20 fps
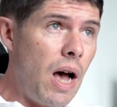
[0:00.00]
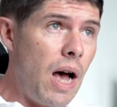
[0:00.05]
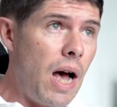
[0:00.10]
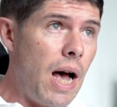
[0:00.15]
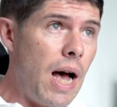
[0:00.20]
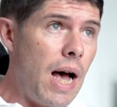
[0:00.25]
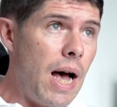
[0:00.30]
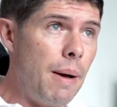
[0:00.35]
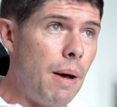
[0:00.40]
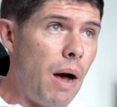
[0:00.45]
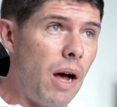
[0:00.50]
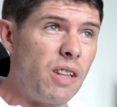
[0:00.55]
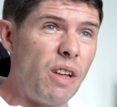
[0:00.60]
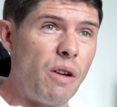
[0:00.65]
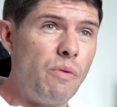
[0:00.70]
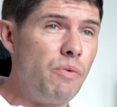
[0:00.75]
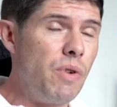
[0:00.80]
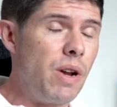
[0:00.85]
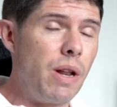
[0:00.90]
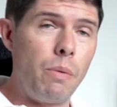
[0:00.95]
I
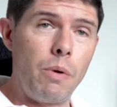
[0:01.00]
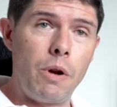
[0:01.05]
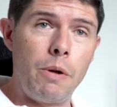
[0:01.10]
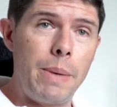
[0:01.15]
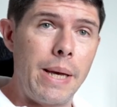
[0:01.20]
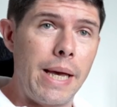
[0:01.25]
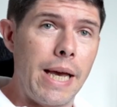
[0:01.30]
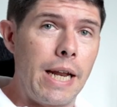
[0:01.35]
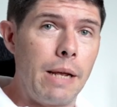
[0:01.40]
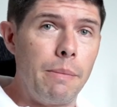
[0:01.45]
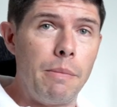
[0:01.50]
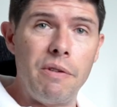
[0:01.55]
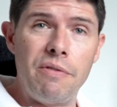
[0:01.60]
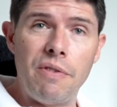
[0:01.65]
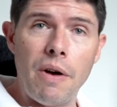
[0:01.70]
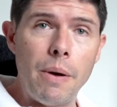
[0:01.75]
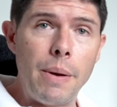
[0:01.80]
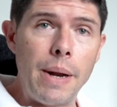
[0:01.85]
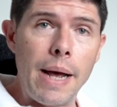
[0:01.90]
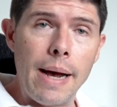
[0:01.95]
don't really want to be getting my
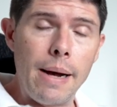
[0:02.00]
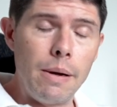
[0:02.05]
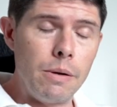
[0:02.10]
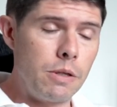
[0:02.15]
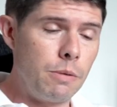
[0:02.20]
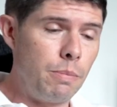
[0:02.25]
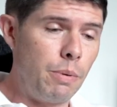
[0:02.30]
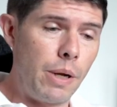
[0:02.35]
phone out,